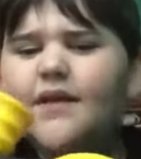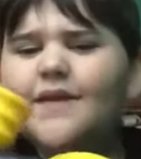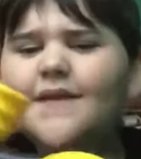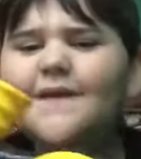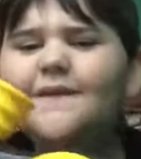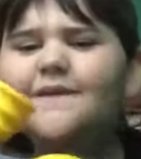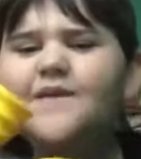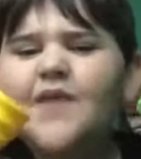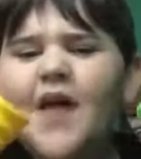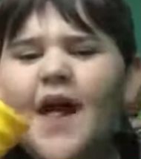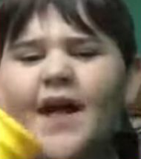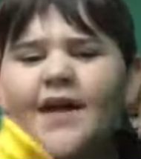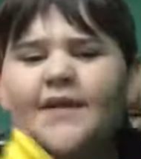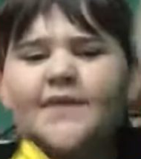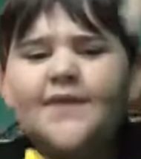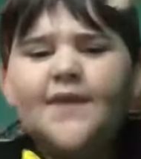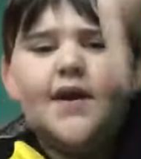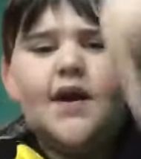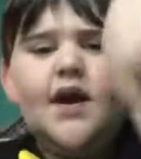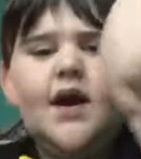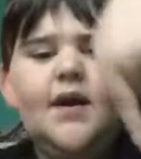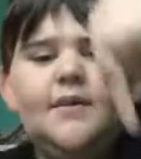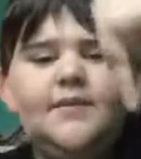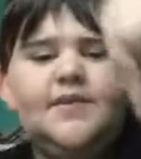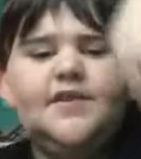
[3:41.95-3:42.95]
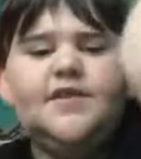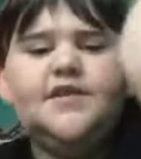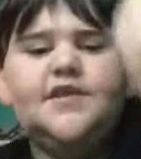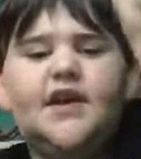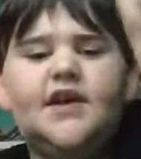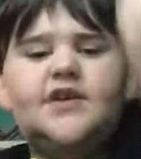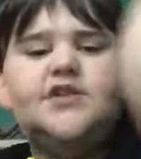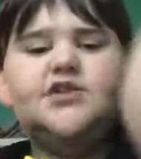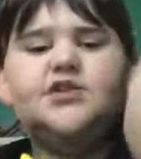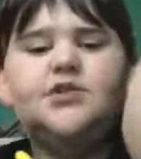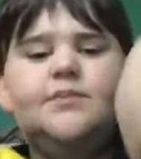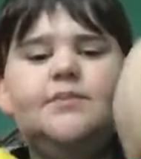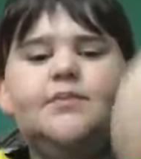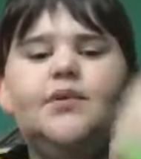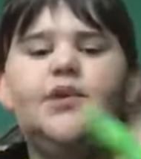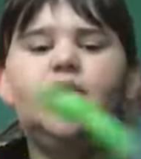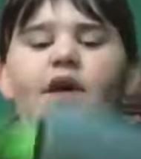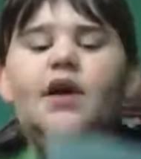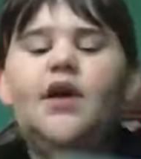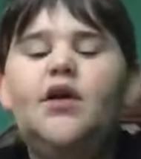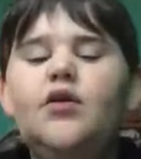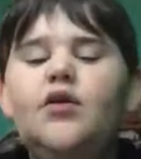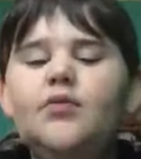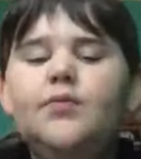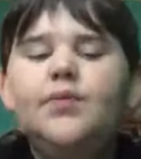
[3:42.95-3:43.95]
leave that in the comment section
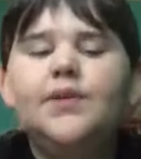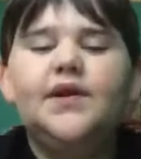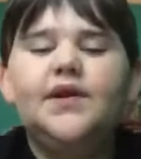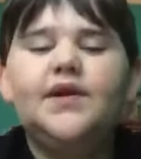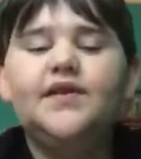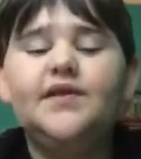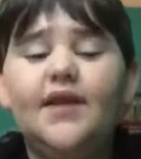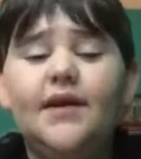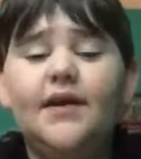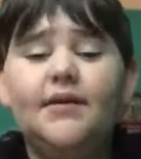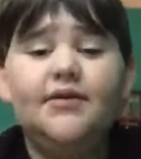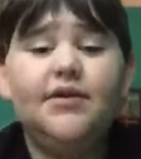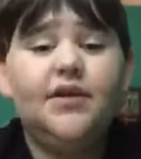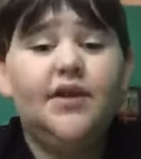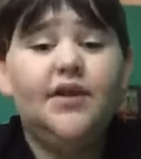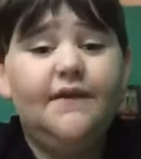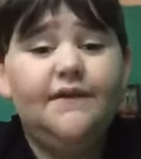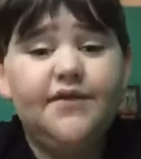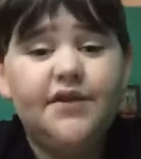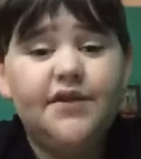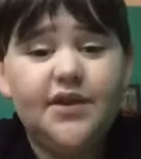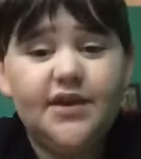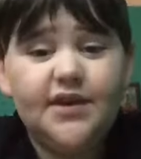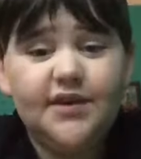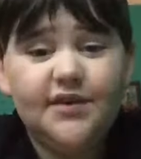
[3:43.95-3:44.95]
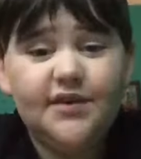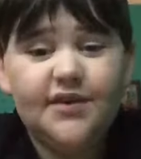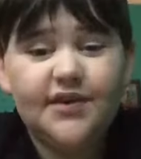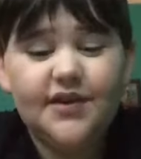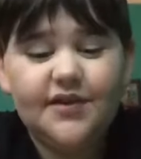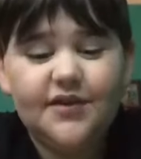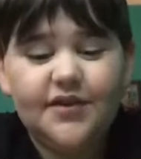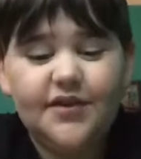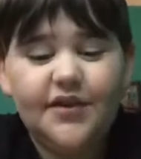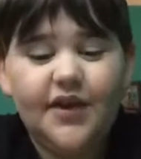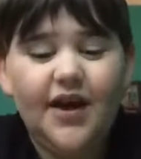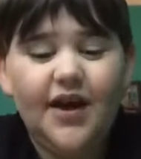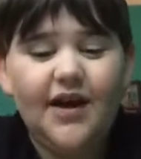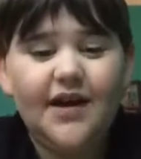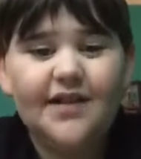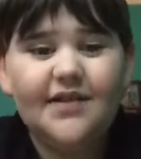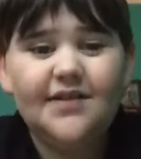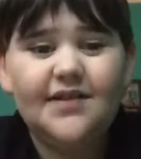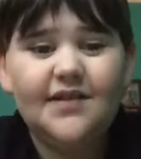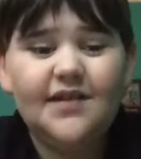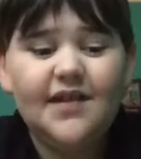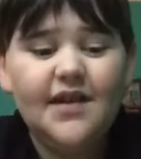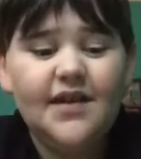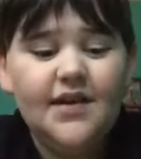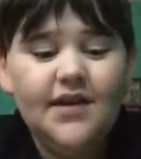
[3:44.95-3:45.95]
below because I would love to hear your
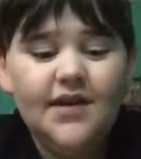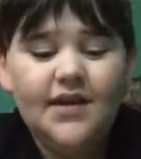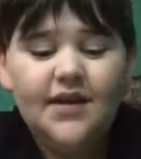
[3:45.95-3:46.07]
thoughts.